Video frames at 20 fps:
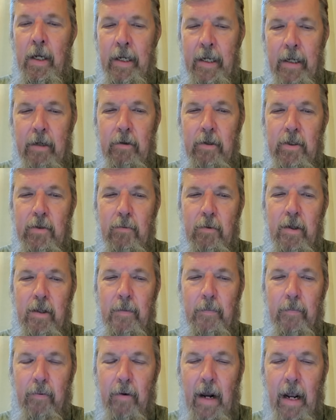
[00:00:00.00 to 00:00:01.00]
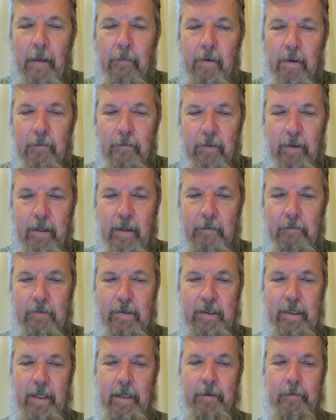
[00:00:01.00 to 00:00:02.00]
Here's where the problem
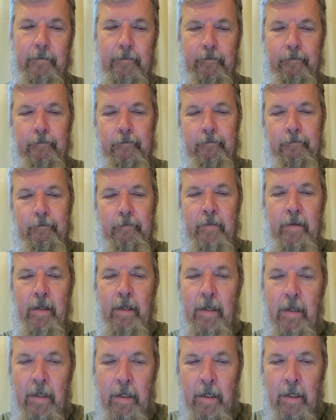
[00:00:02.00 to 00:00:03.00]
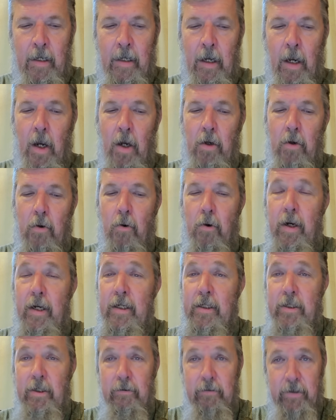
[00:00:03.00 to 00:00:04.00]
comes in.
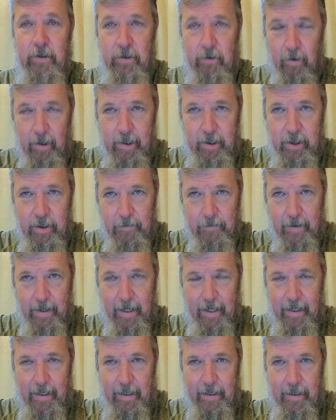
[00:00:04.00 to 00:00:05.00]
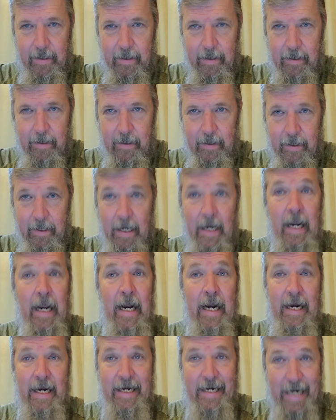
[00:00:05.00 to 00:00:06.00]
According to Deutsche Bank,
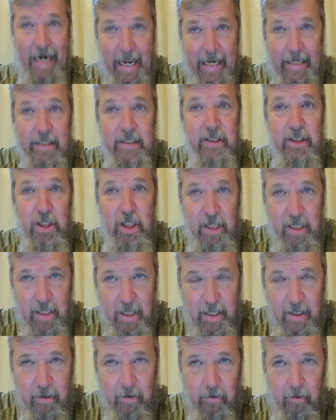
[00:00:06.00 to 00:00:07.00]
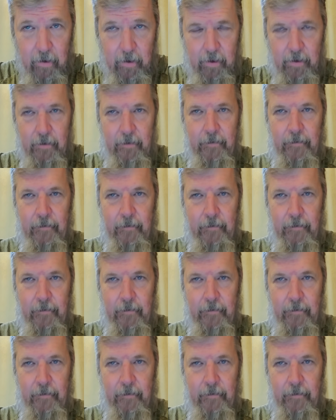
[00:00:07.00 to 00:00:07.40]
next year